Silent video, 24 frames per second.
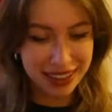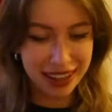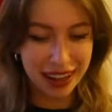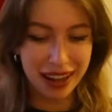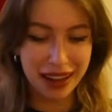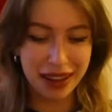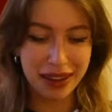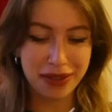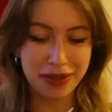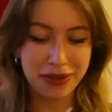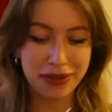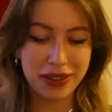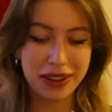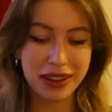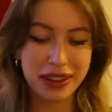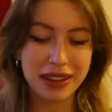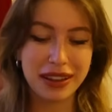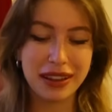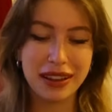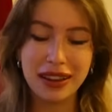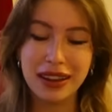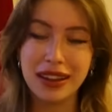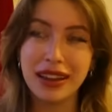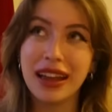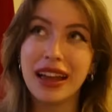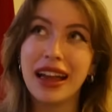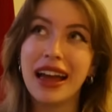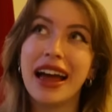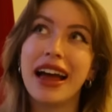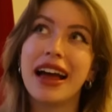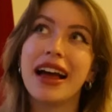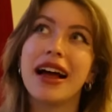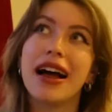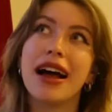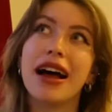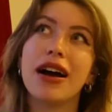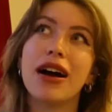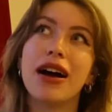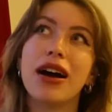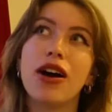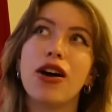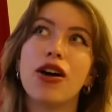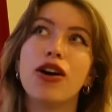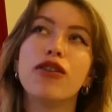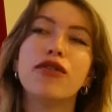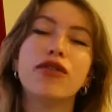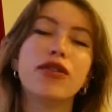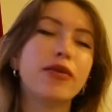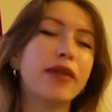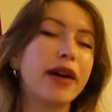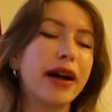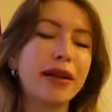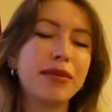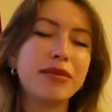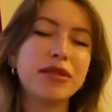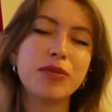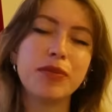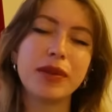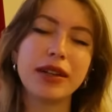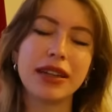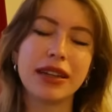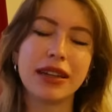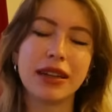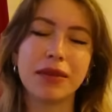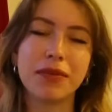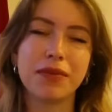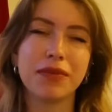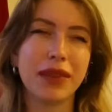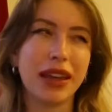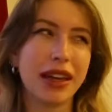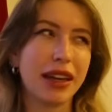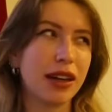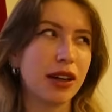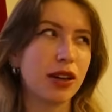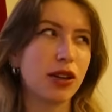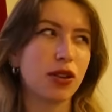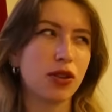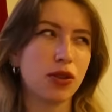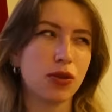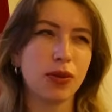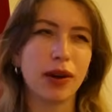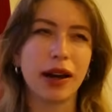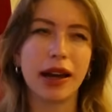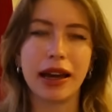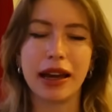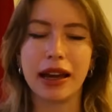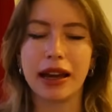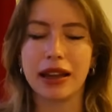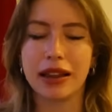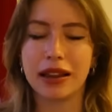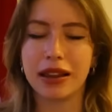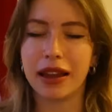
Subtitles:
I feel Overwhelmed, but in a good way.